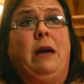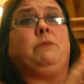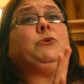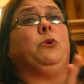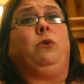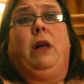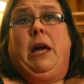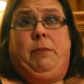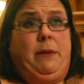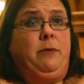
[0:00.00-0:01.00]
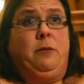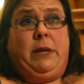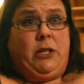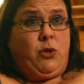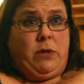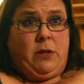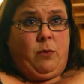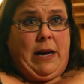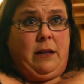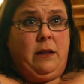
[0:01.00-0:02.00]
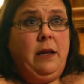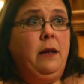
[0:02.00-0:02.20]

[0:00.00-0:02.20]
I'm so glad people are being treated well.